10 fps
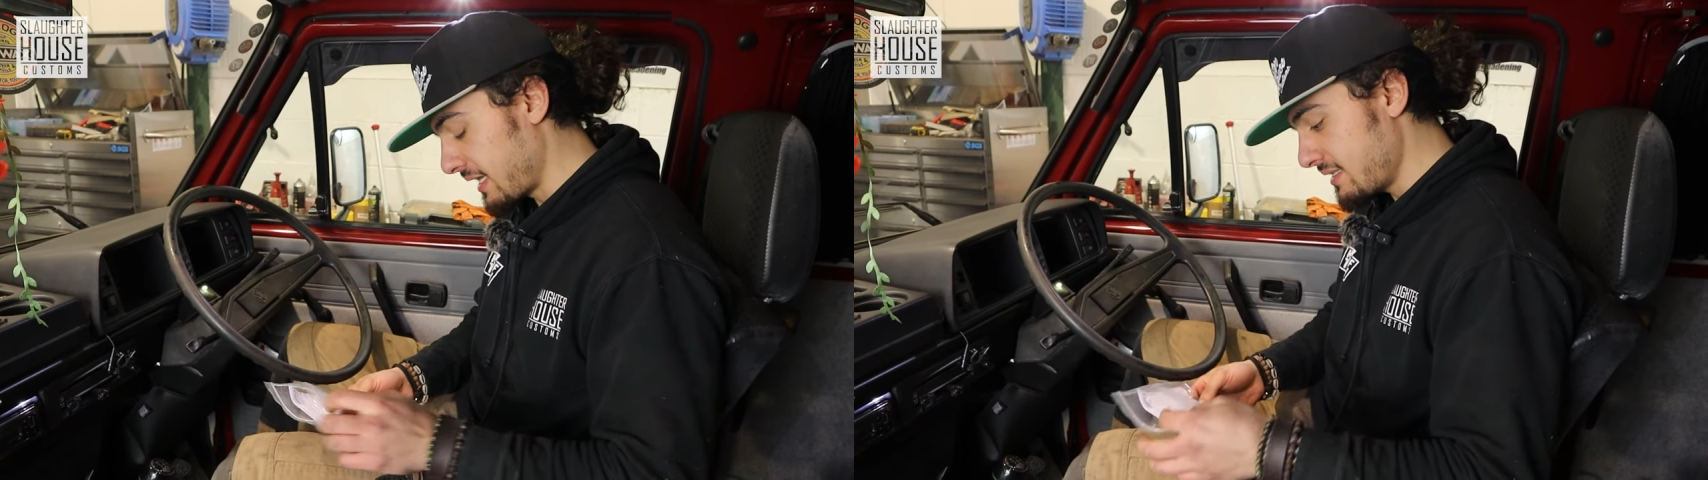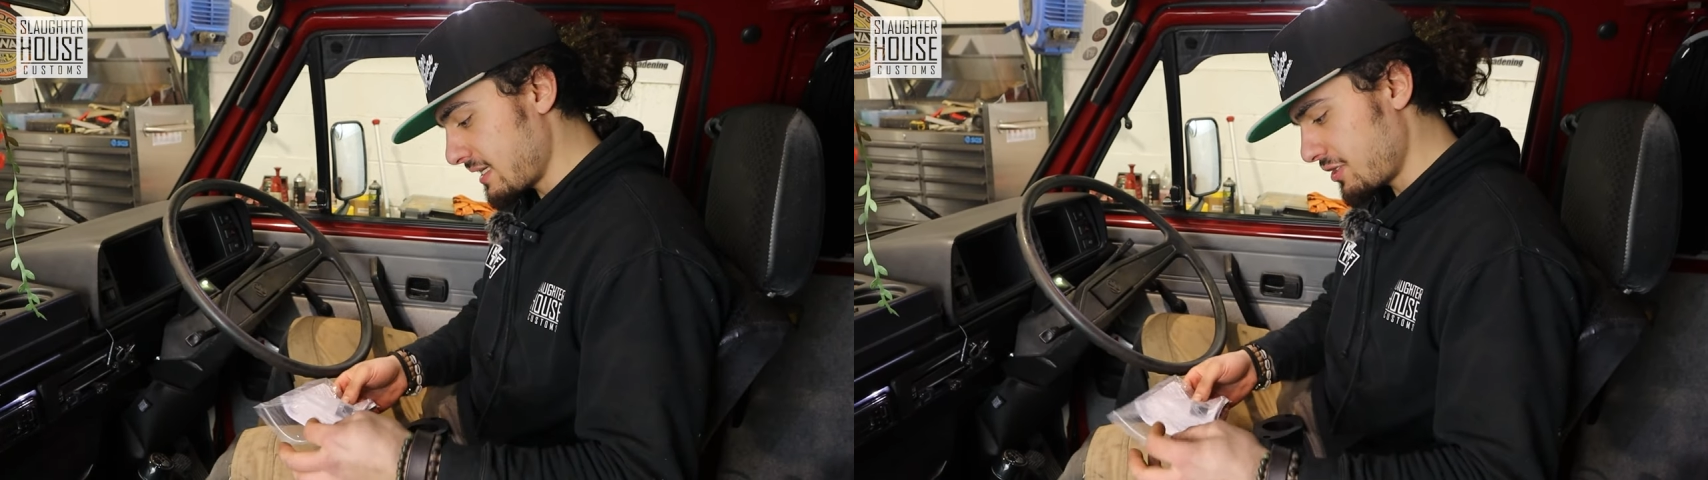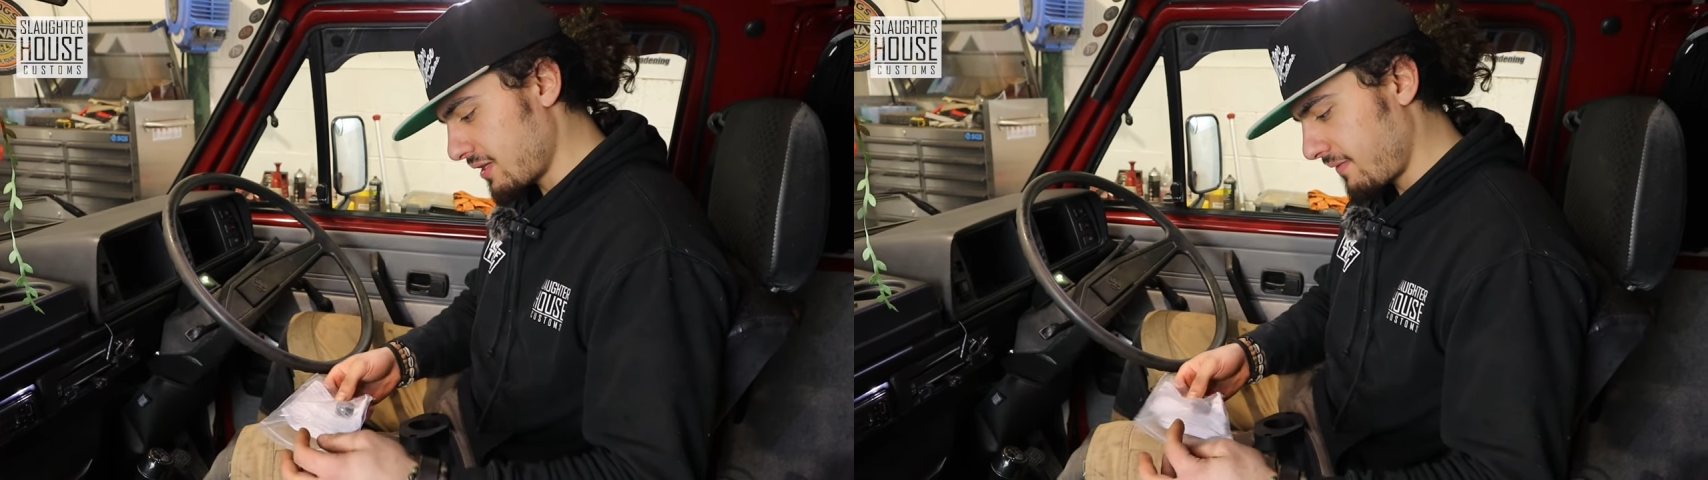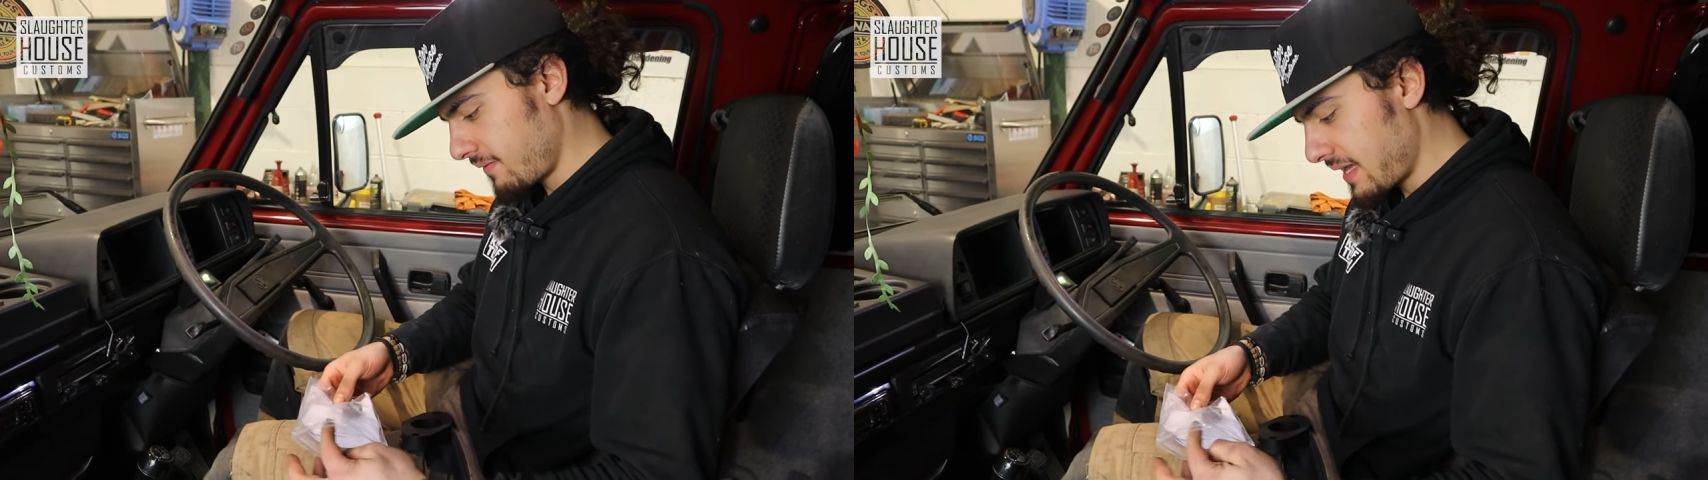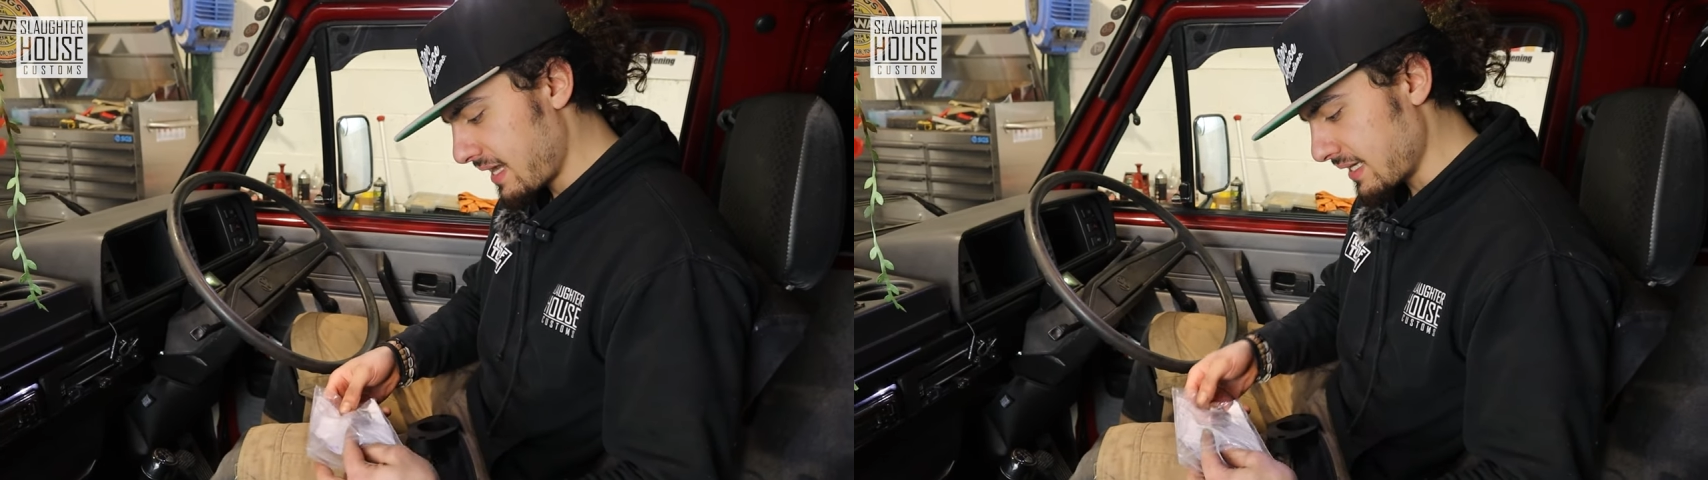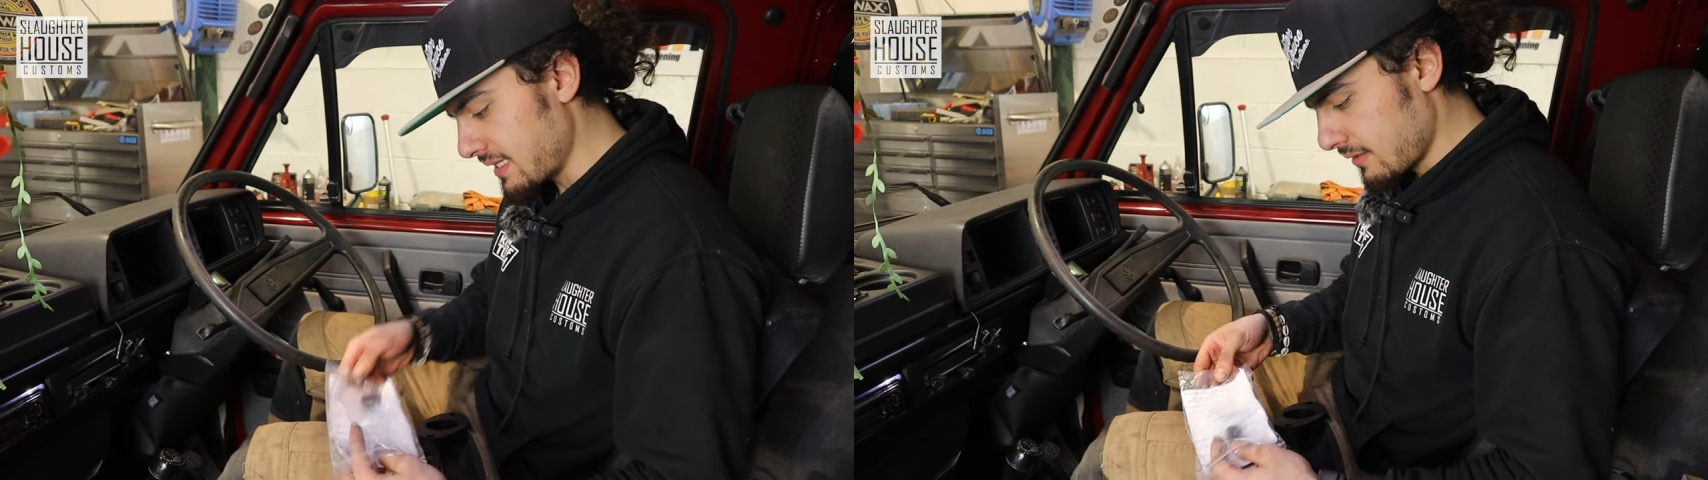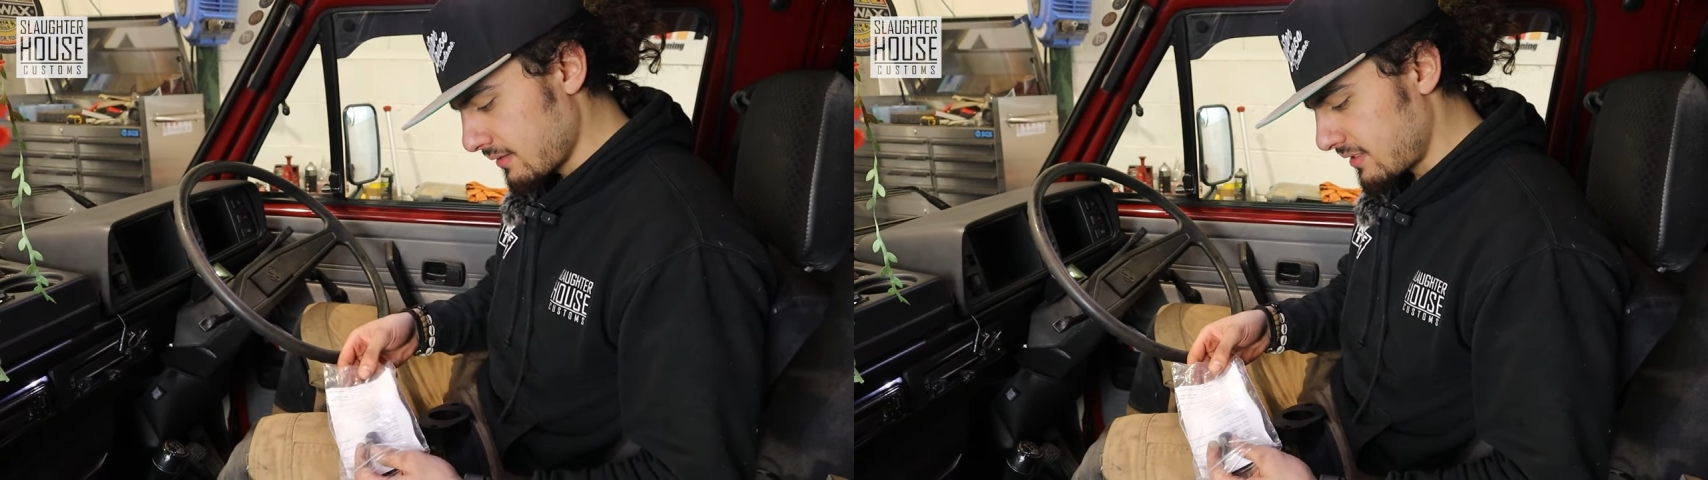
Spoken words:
And it's actually a fairly